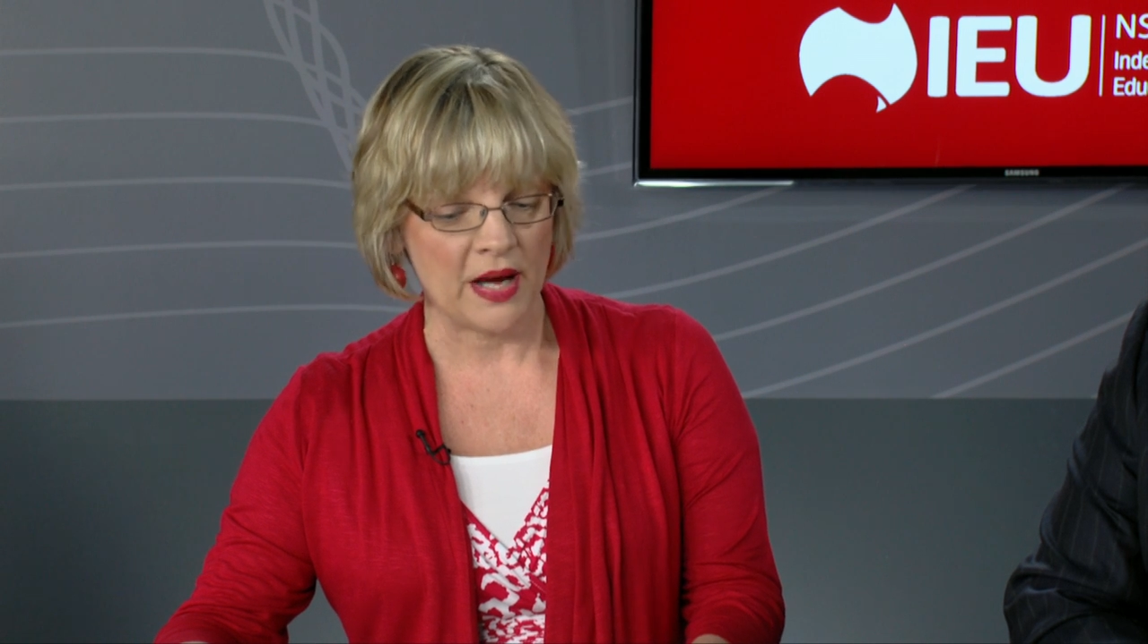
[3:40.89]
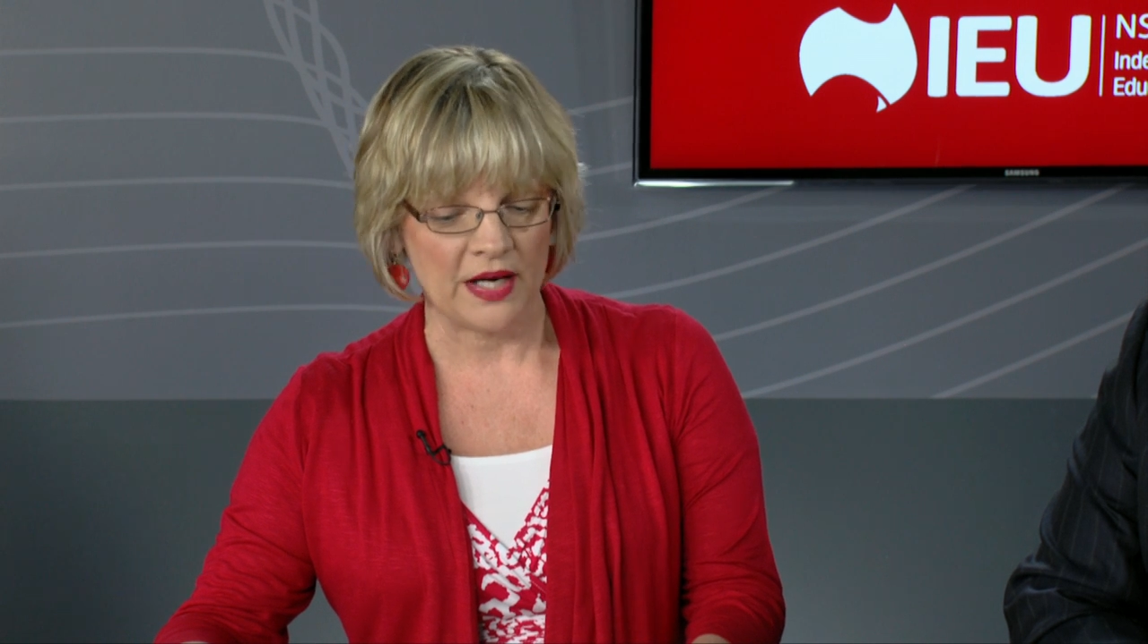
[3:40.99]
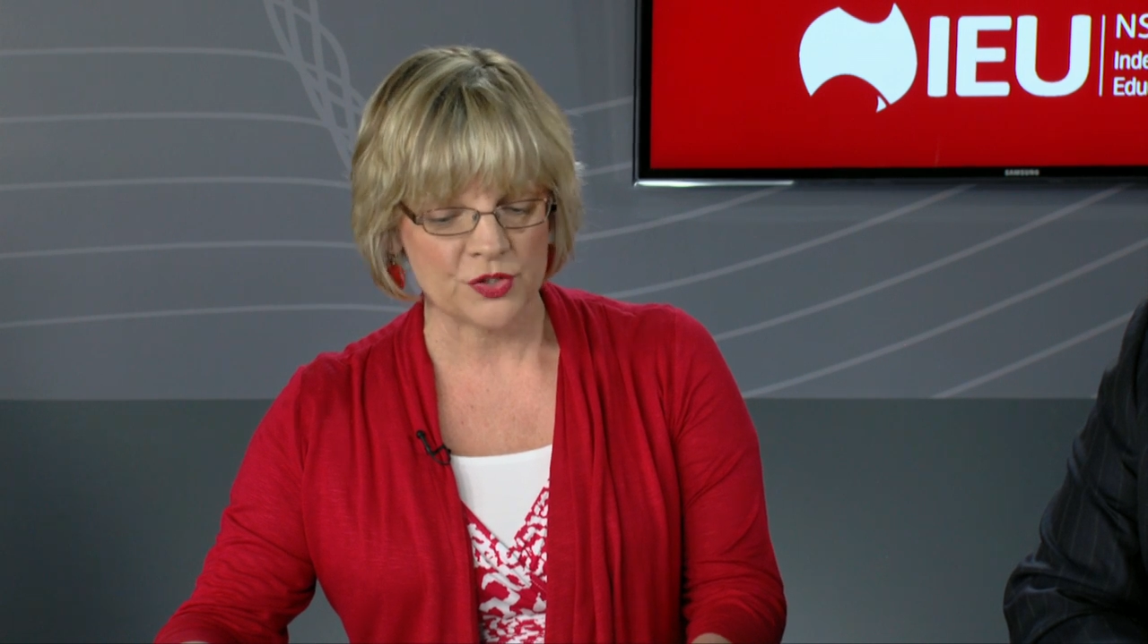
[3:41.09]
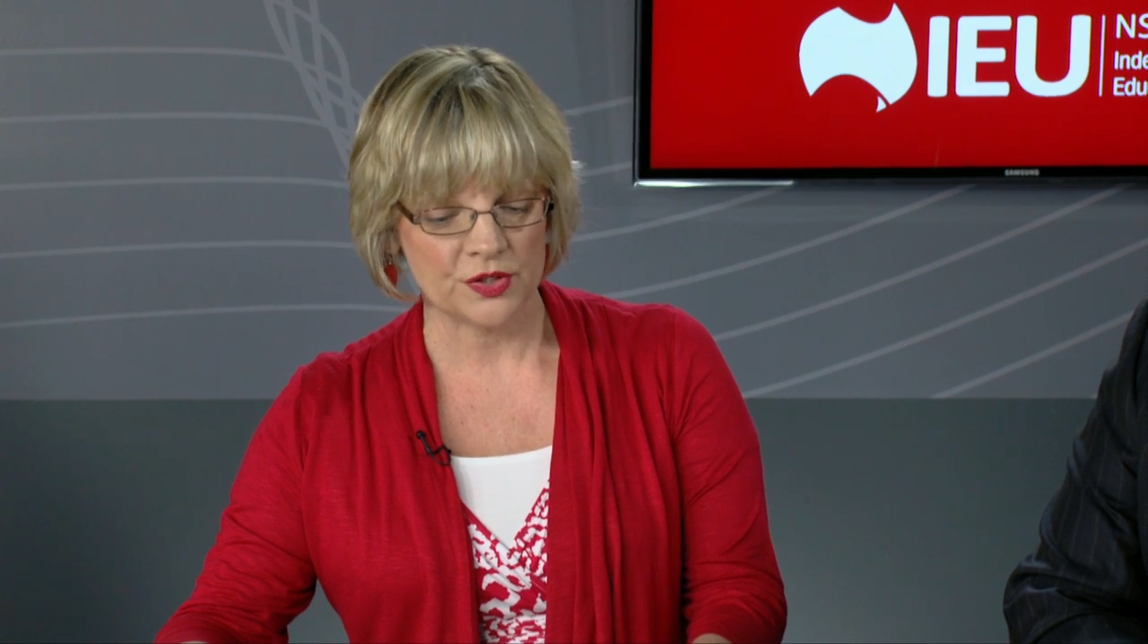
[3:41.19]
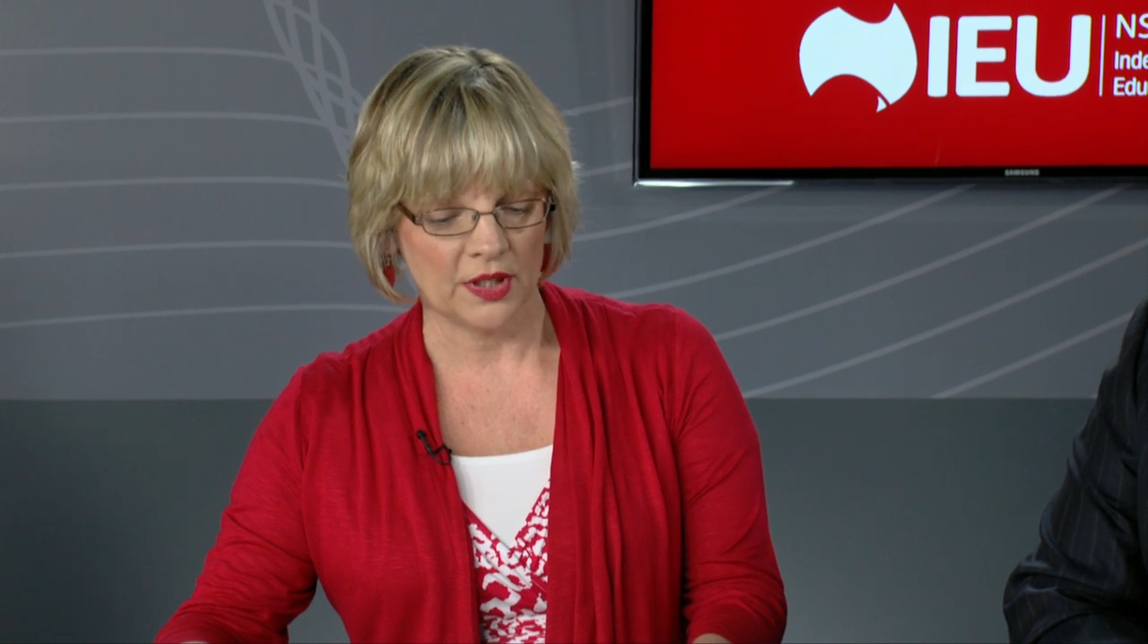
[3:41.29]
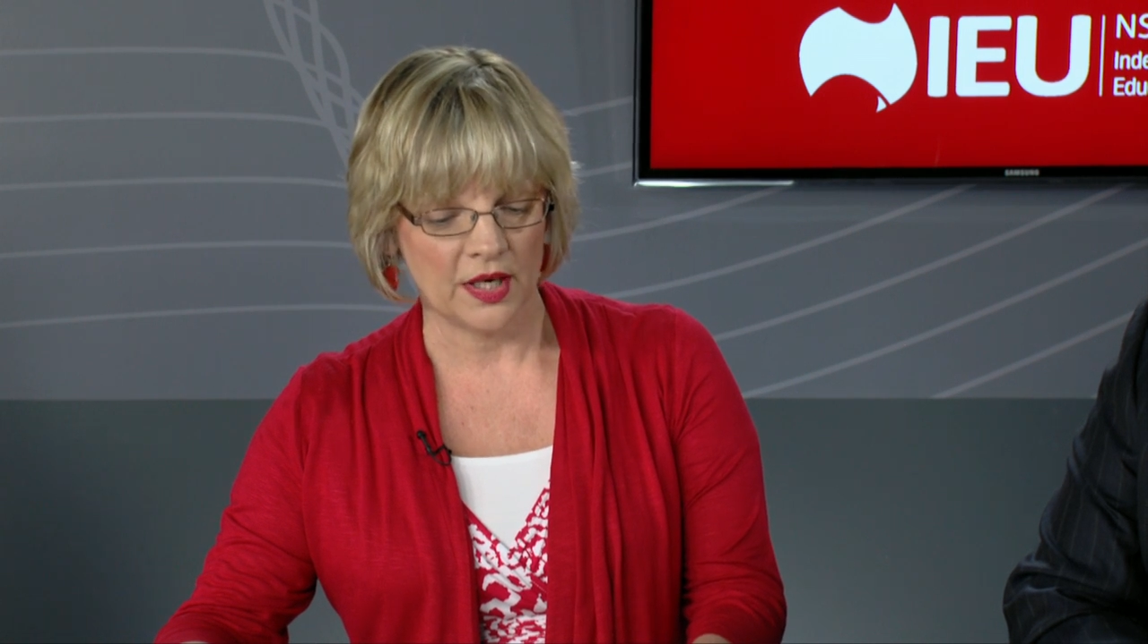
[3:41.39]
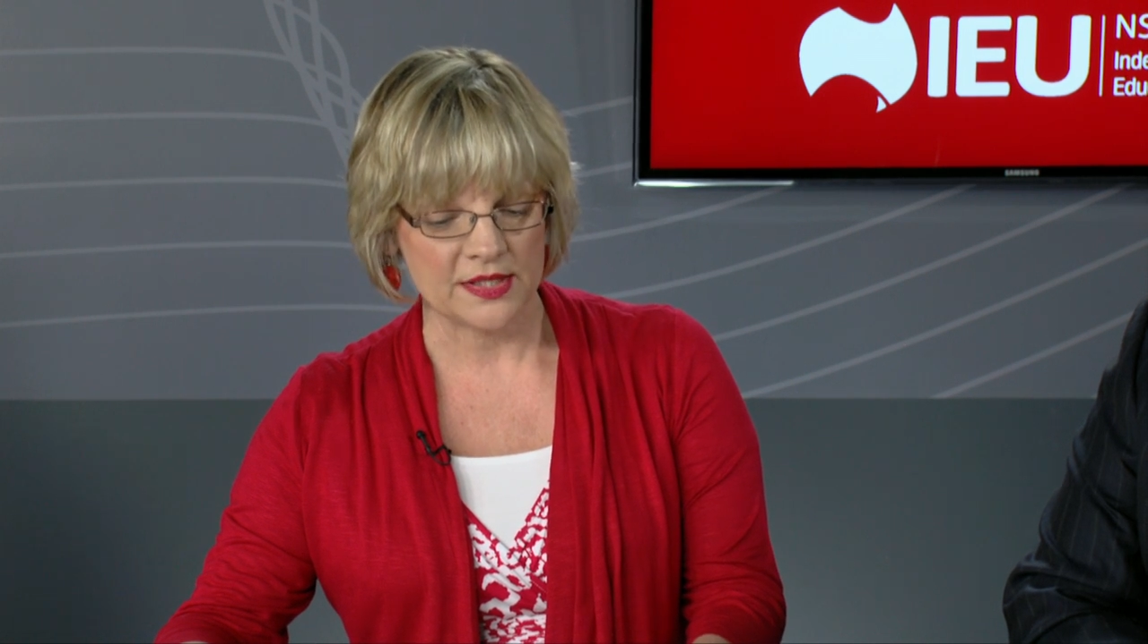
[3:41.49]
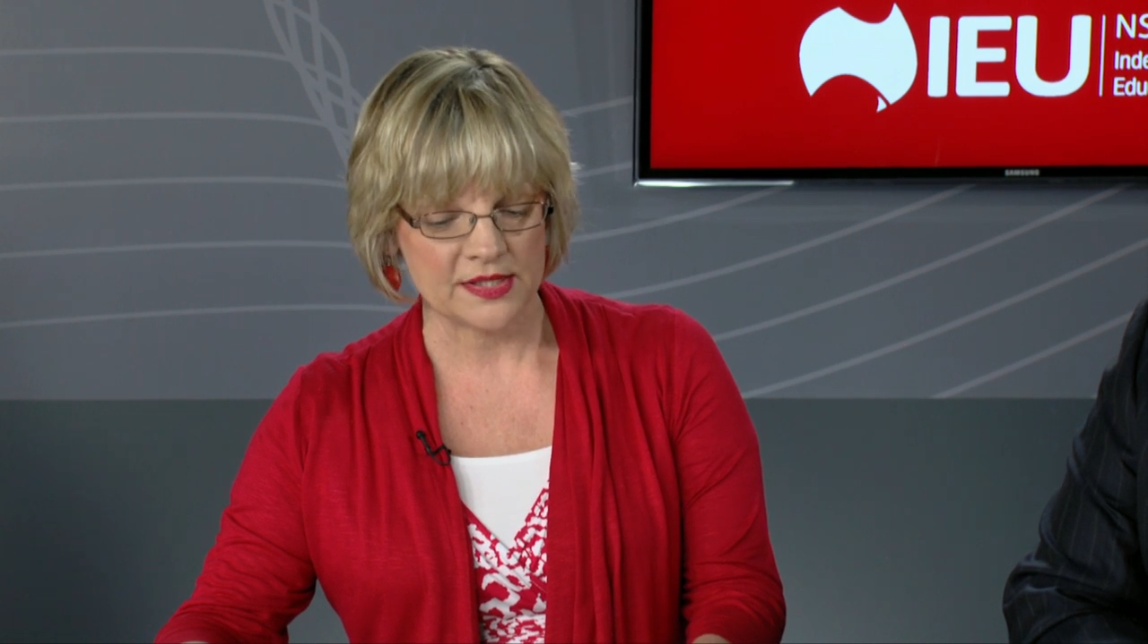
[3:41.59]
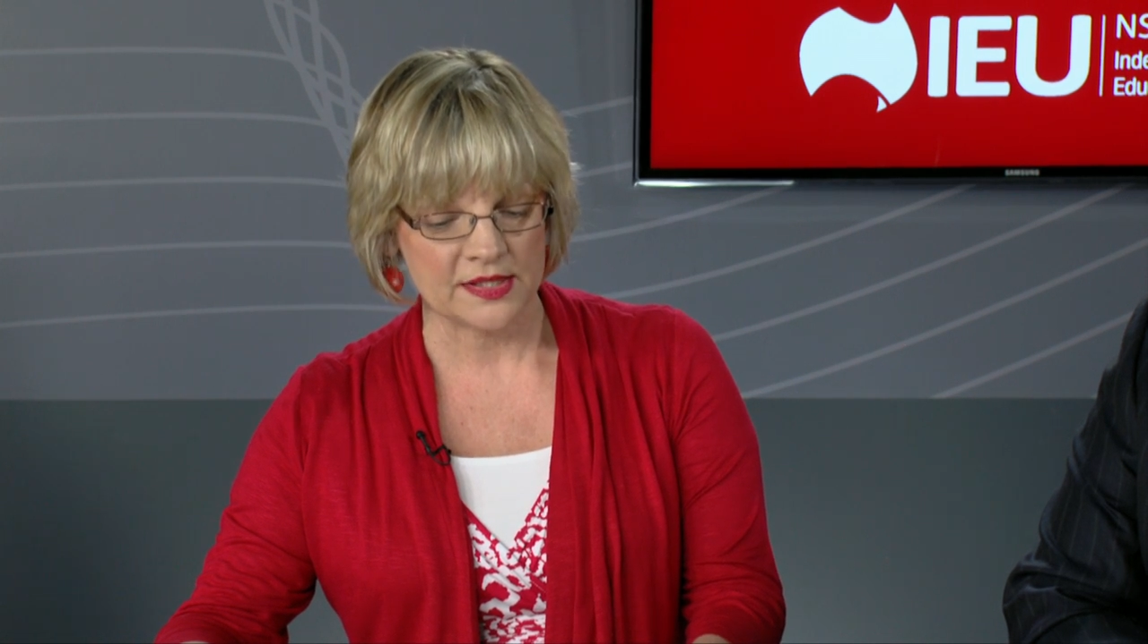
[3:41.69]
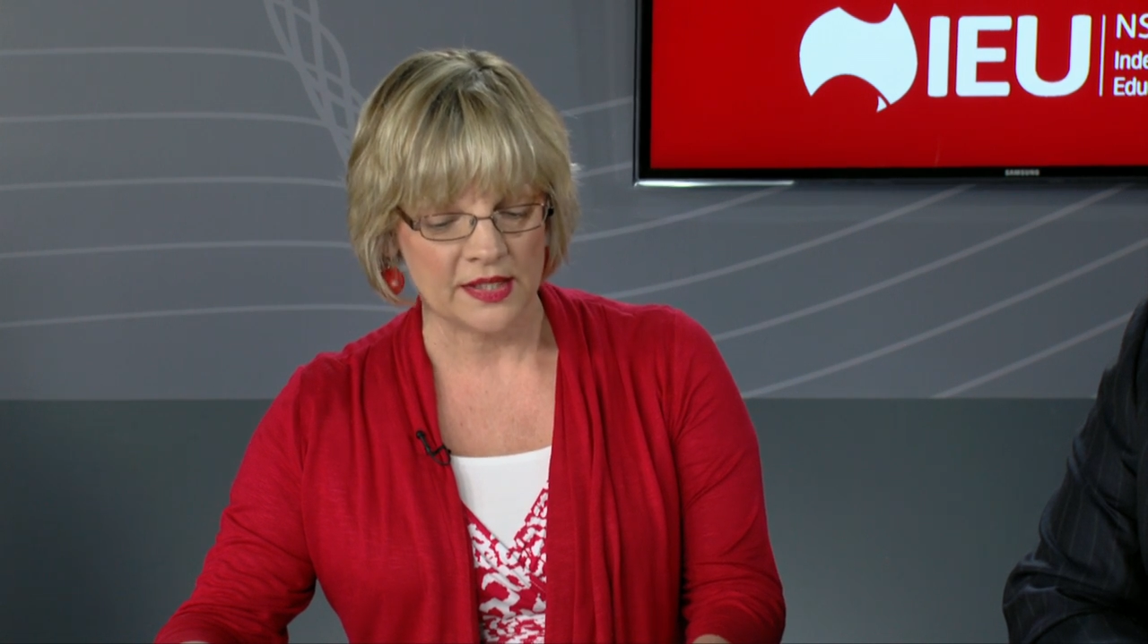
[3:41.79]

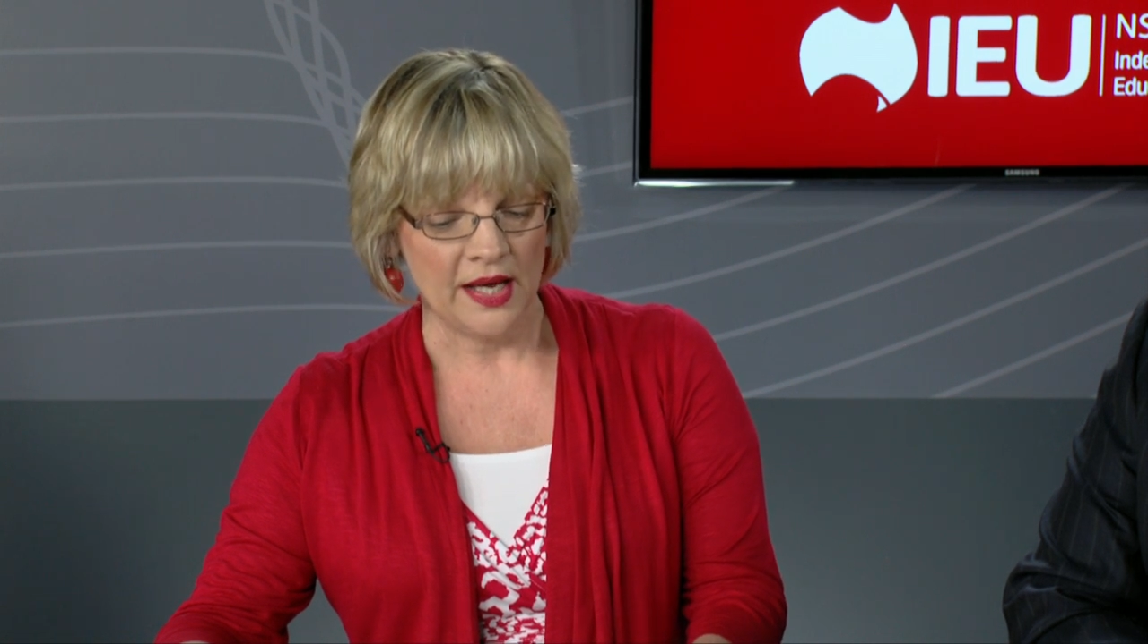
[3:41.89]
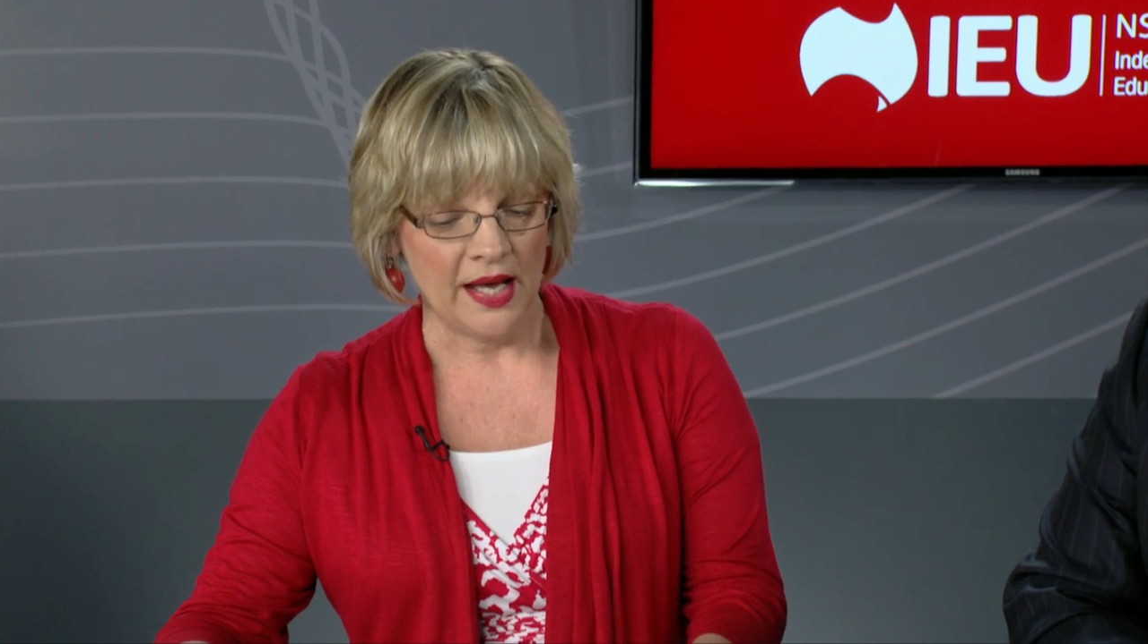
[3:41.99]
marginalised.